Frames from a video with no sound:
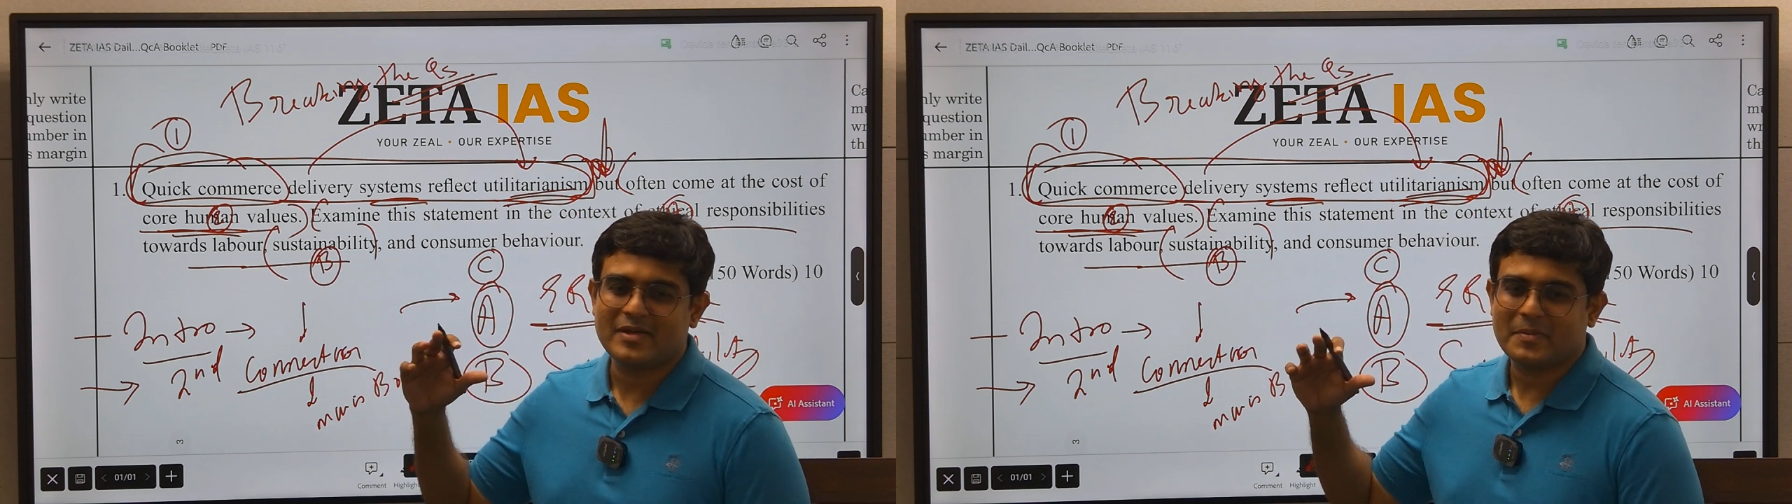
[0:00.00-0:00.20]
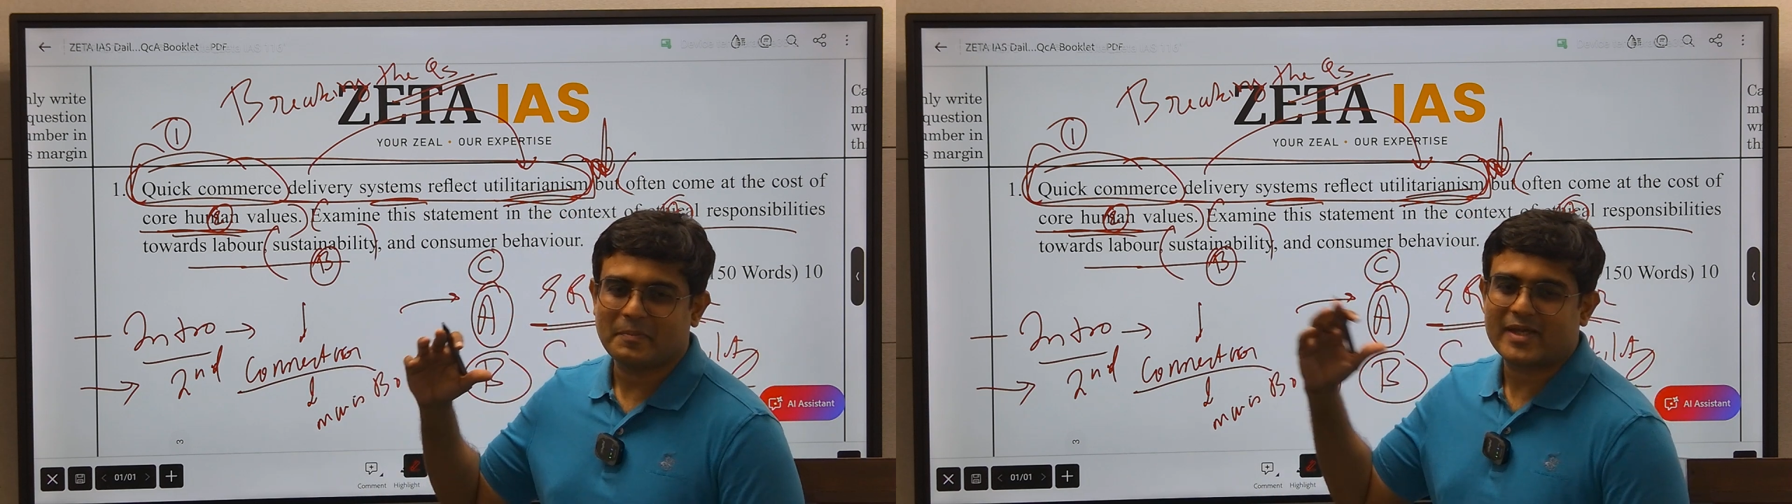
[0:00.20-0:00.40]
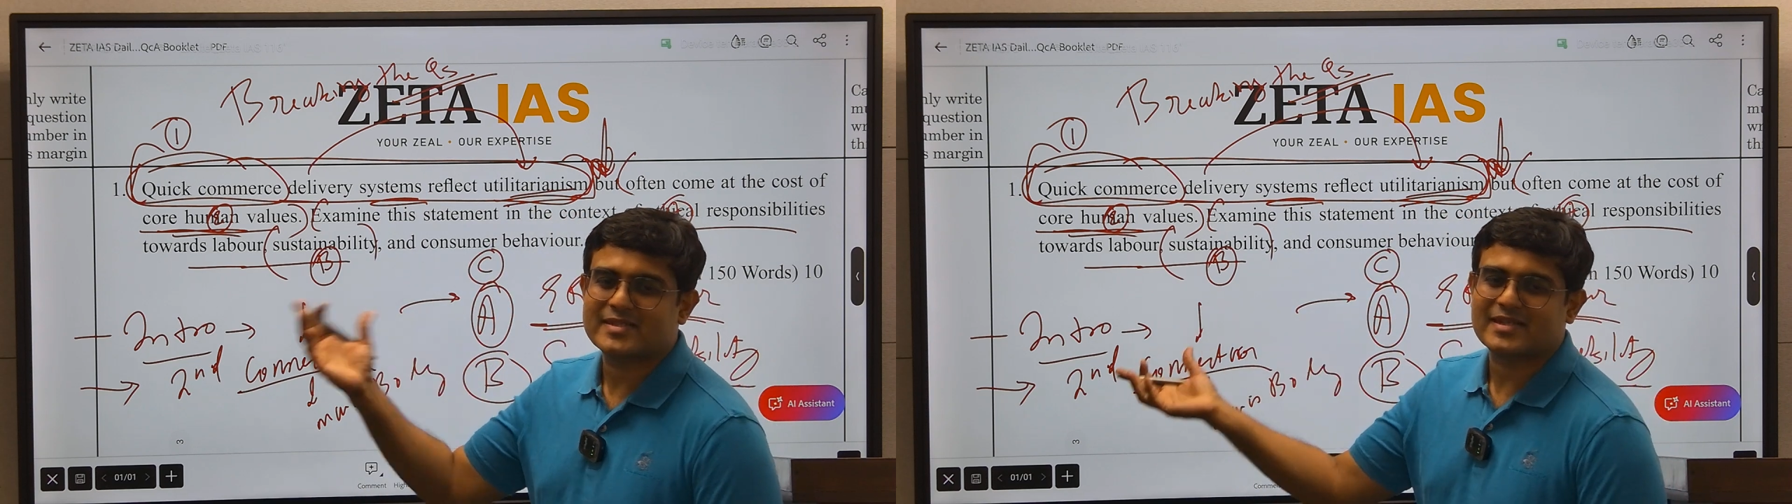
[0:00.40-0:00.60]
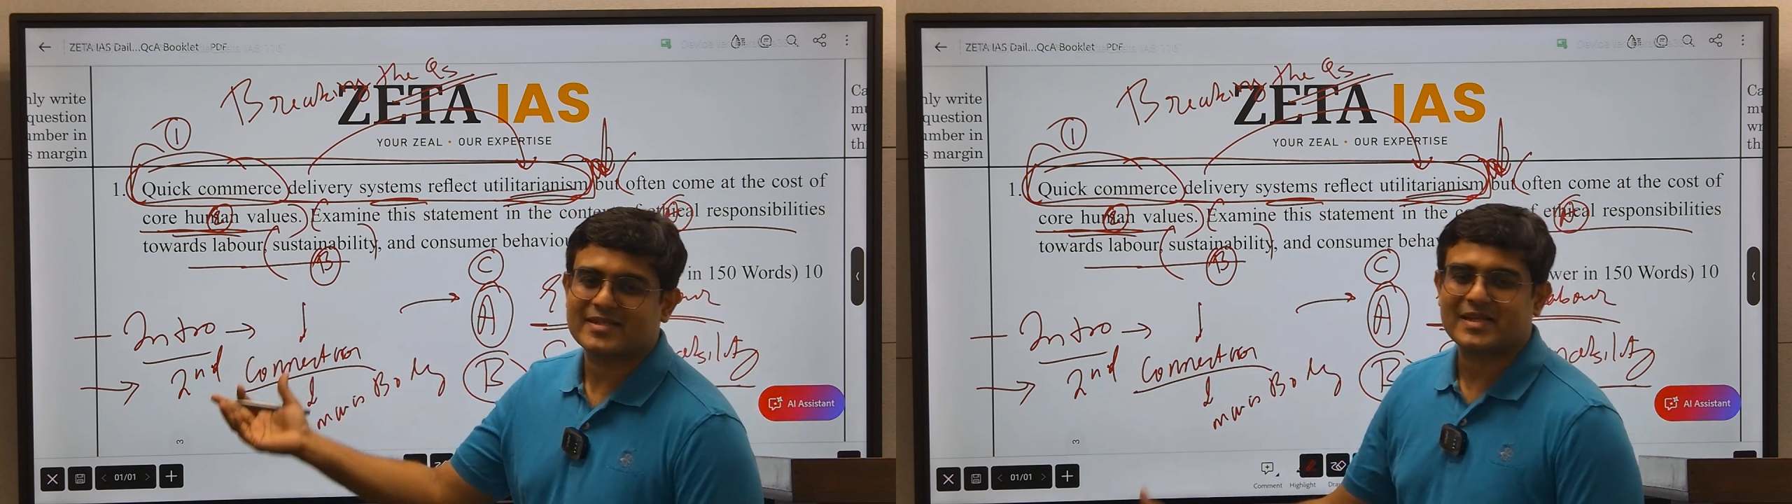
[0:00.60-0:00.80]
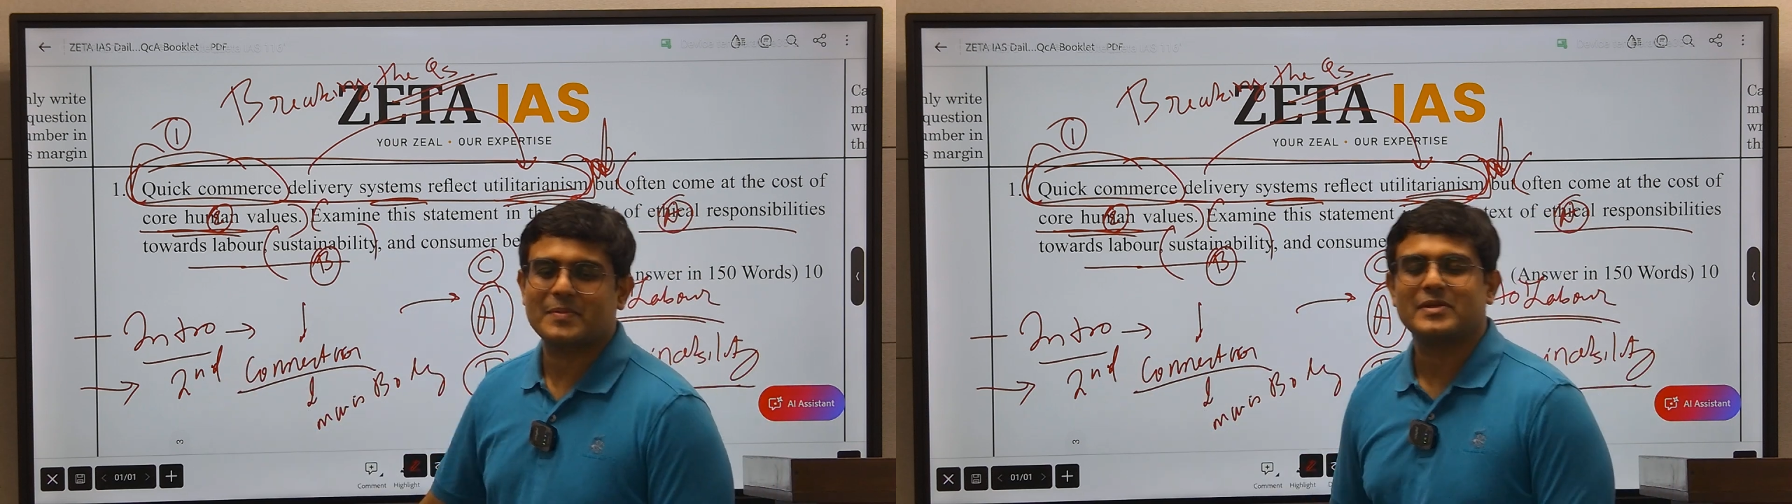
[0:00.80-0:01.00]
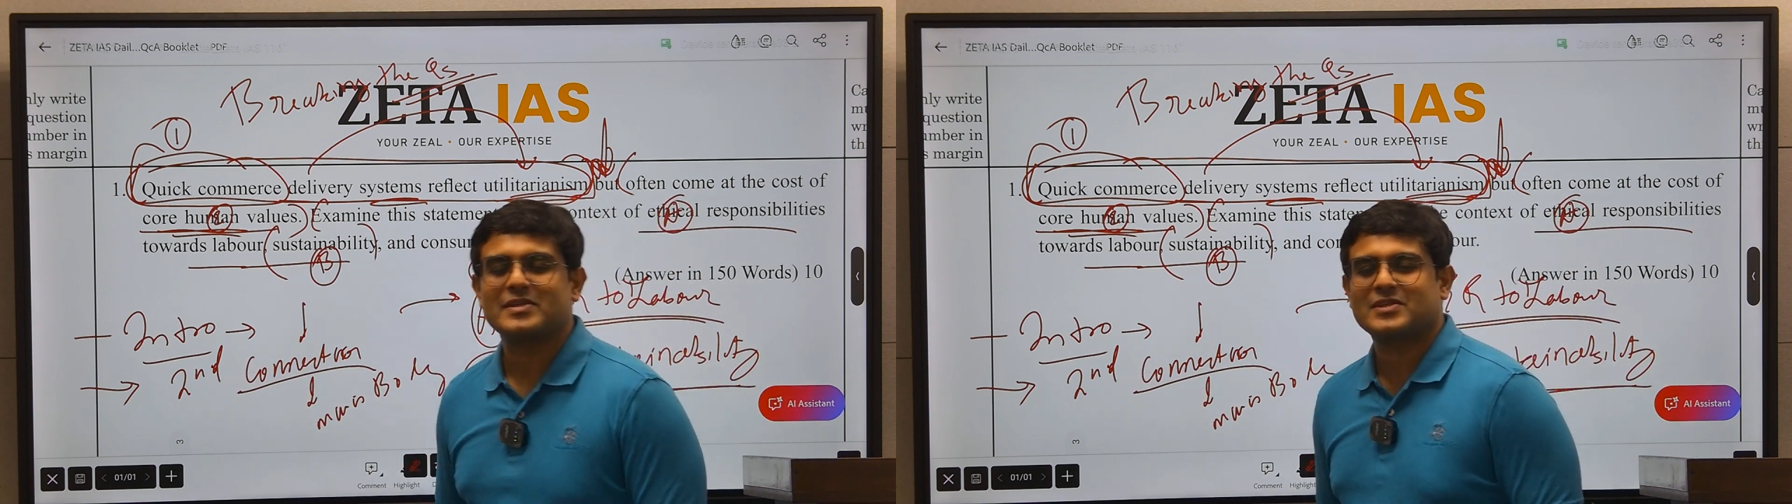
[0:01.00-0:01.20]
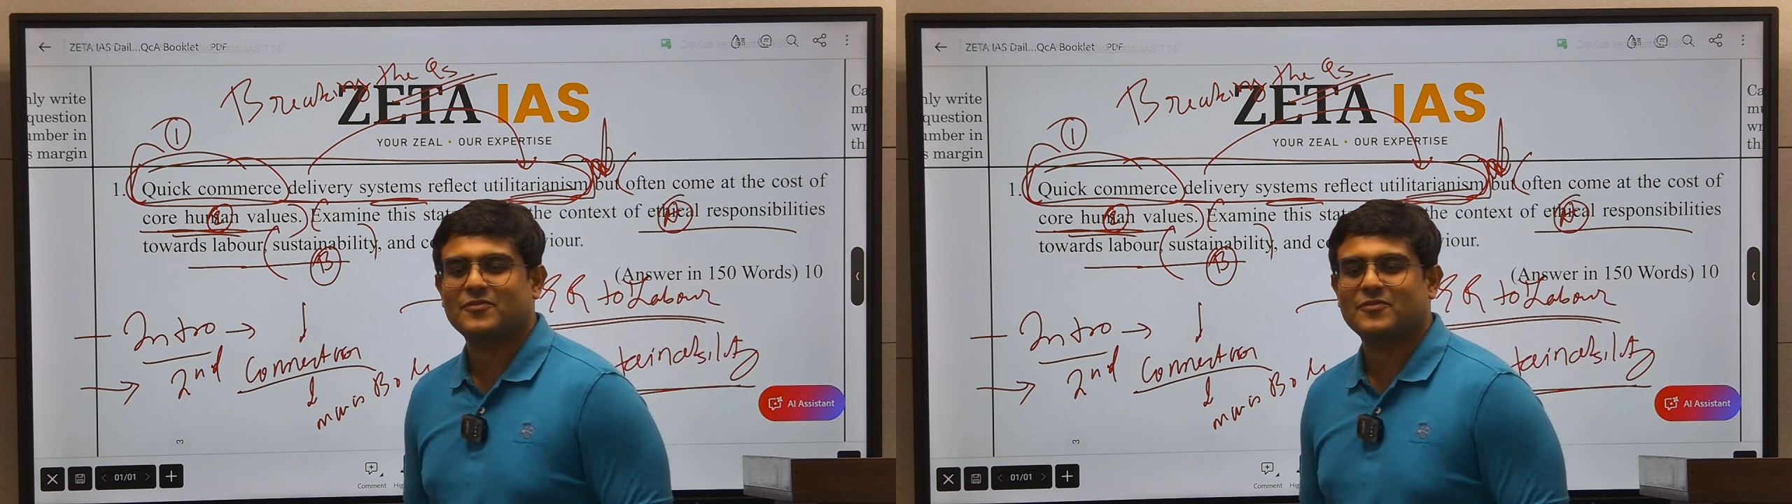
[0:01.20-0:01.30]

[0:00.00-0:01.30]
mains examination,